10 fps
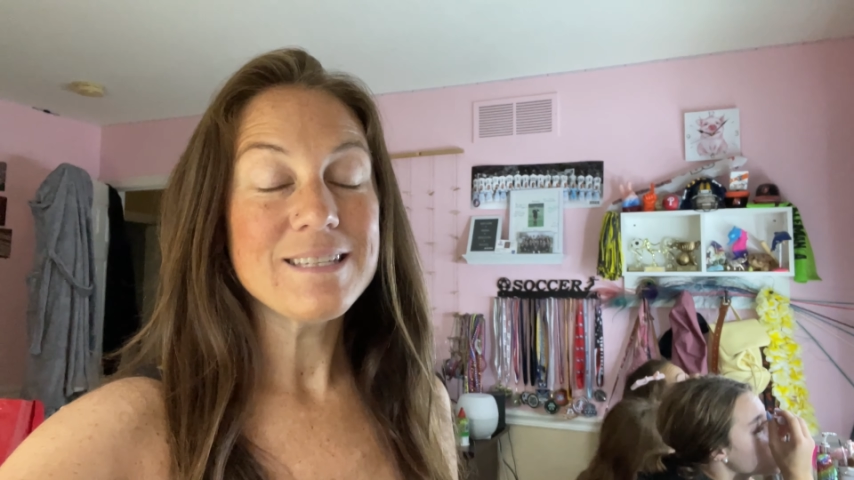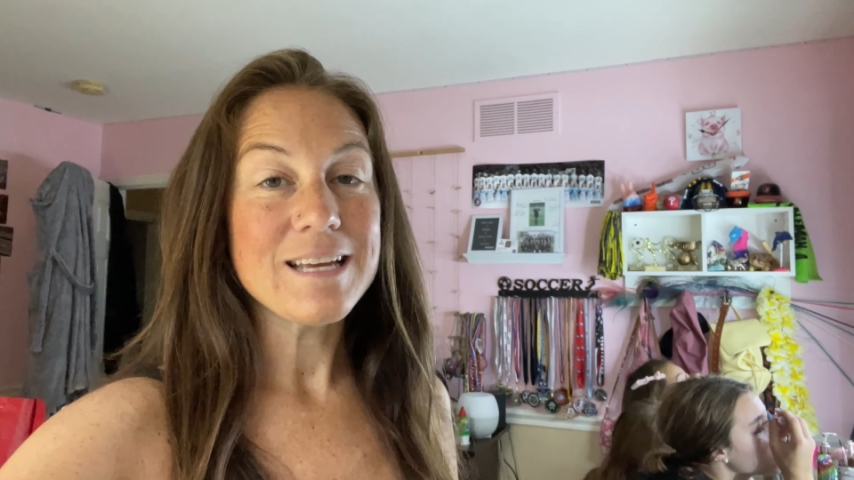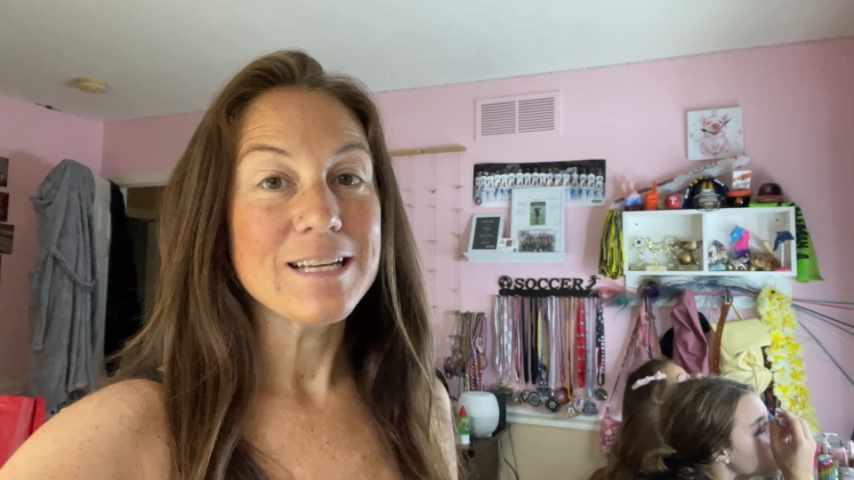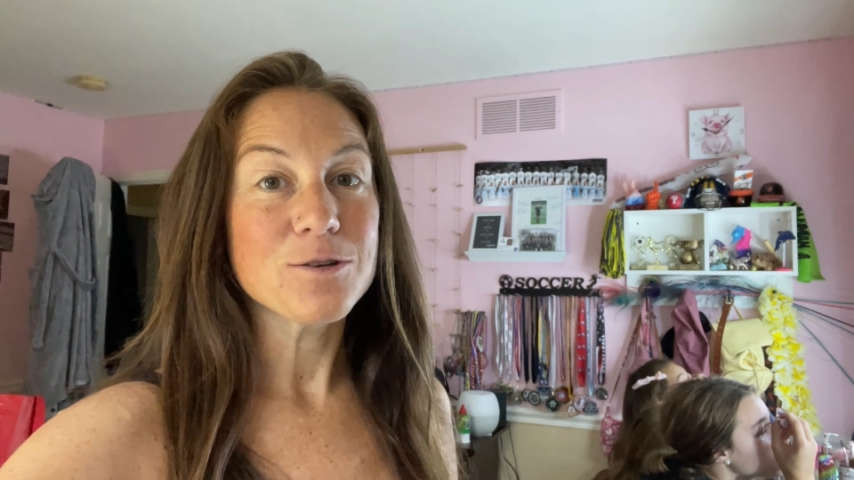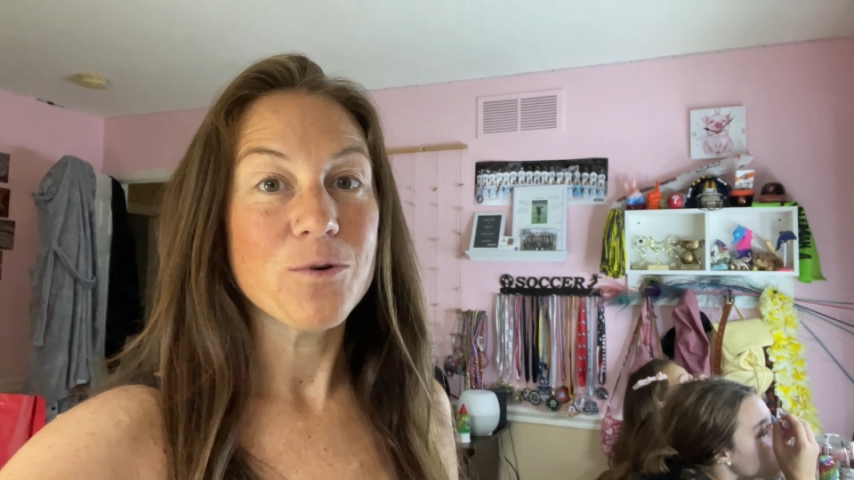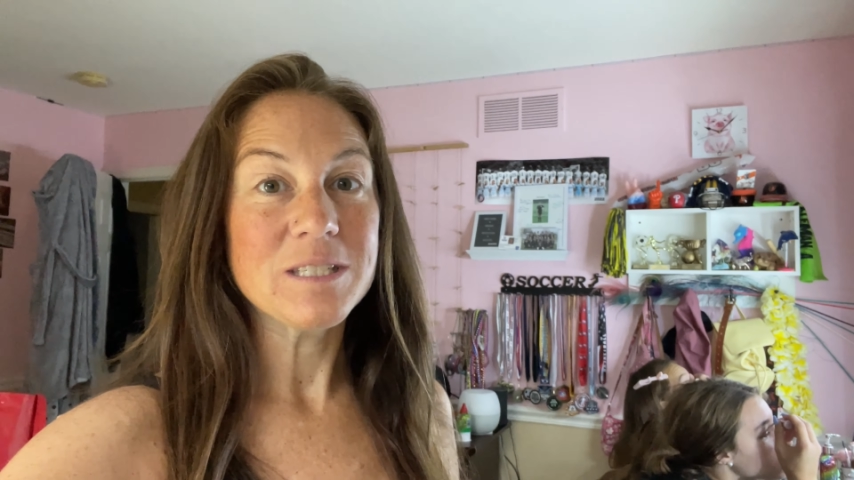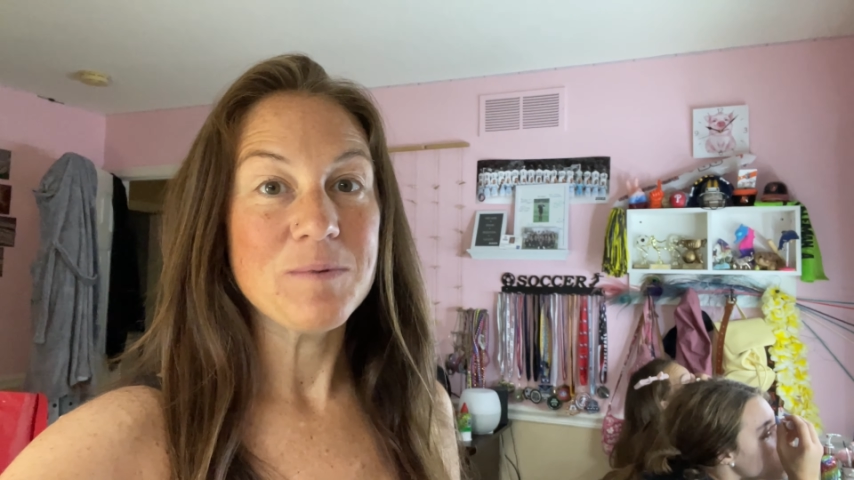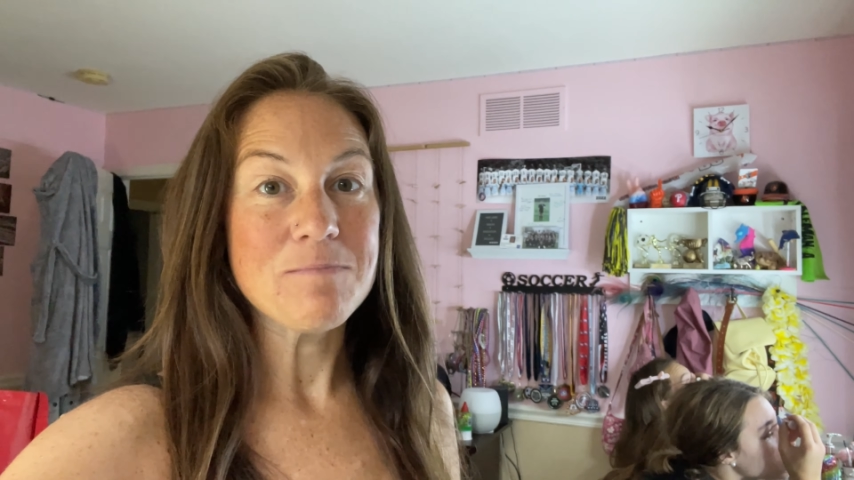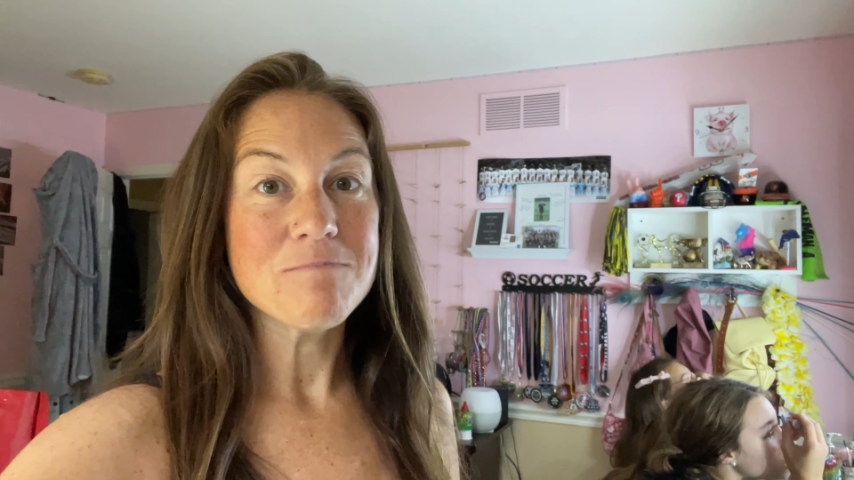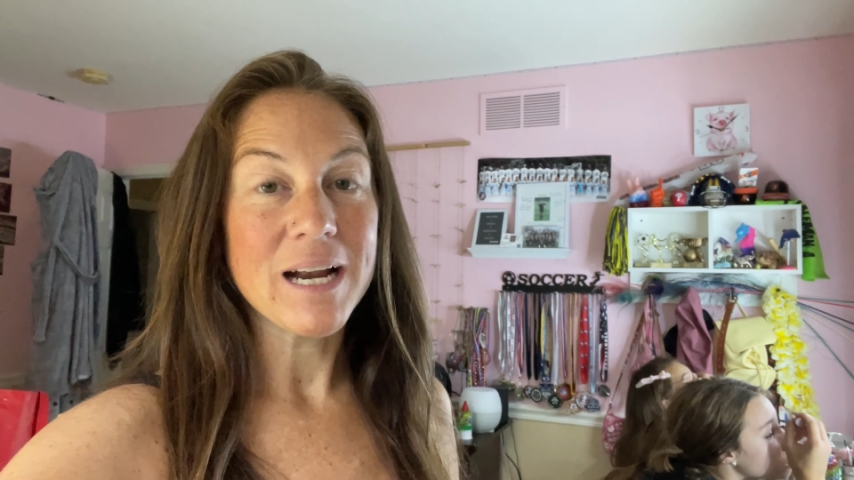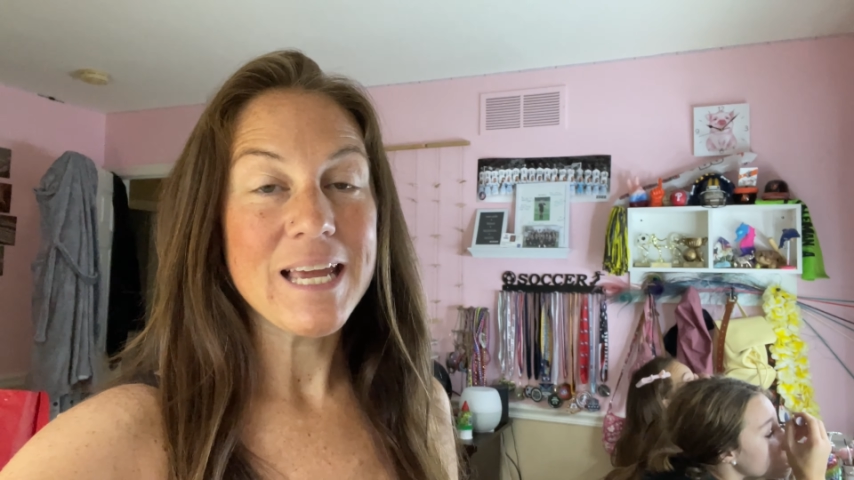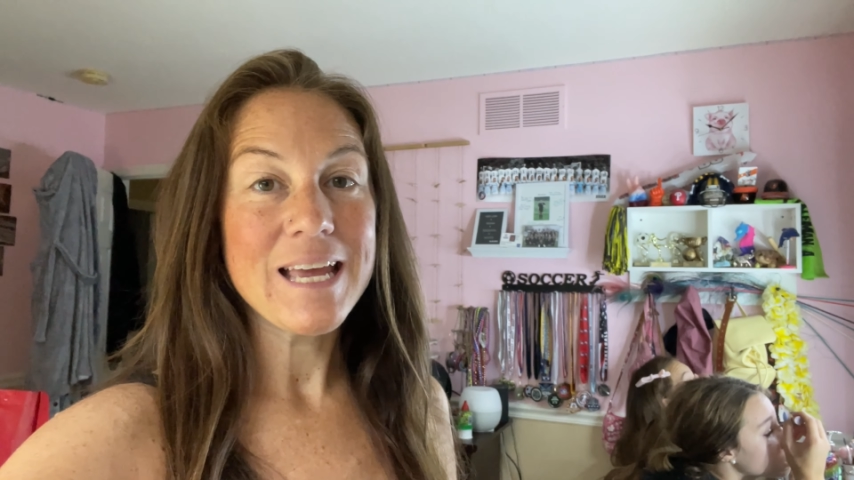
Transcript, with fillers: It is going to be muddy.